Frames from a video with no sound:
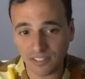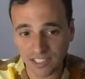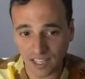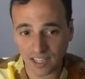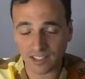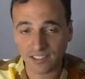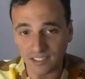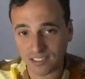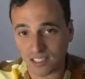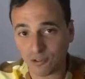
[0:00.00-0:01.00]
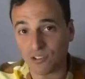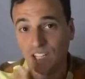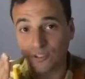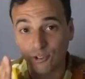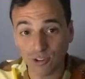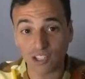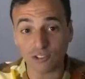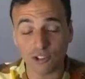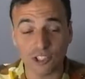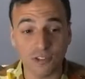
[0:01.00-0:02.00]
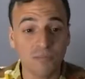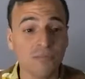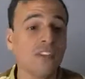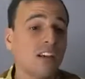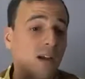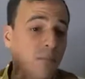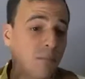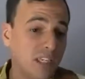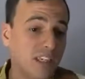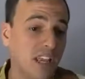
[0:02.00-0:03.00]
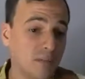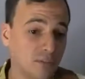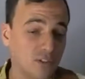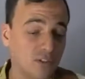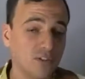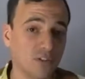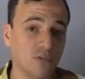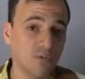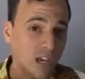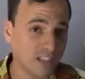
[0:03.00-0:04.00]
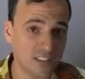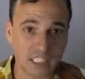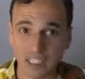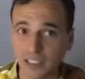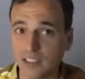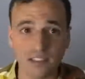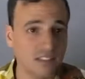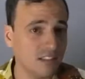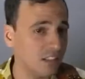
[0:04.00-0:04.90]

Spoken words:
that decentralized structure and being able to readily,